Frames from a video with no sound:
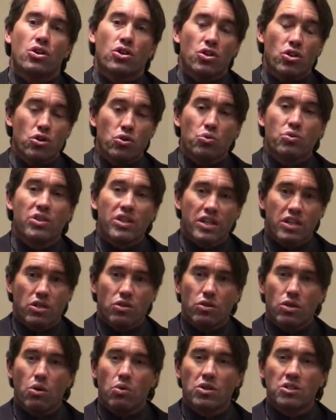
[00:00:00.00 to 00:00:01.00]
you think
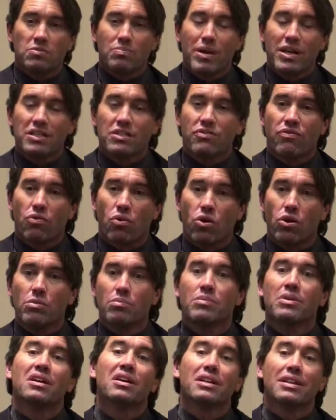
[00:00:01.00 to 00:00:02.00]
you know what's best for them
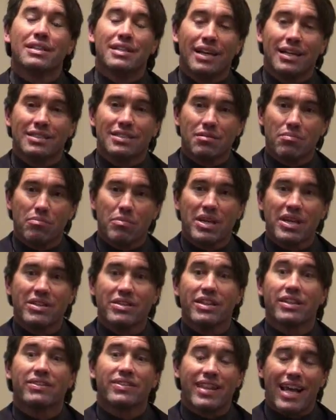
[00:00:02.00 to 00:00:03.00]
doesn't mean
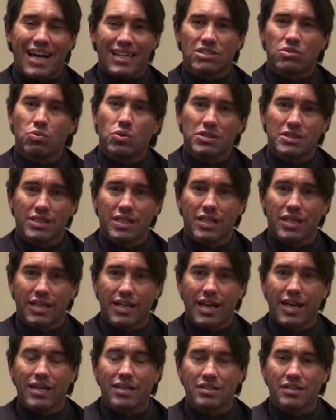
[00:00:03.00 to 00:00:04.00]
that that's what's going to
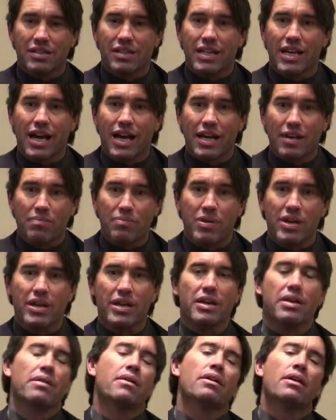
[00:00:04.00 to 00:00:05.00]
get into the IEP.